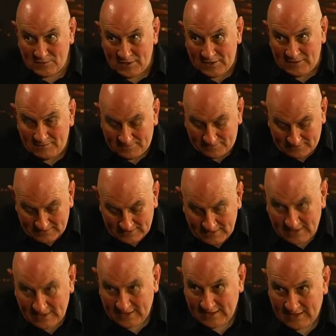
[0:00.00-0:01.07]
to win
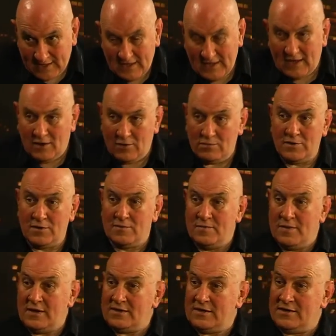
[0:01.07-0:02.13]
a
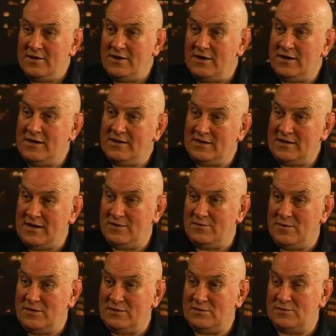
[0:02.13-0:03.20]
romantic night out at
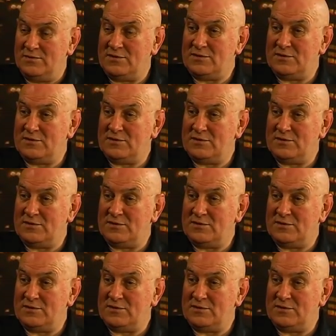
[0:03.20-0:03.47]
Antoine's with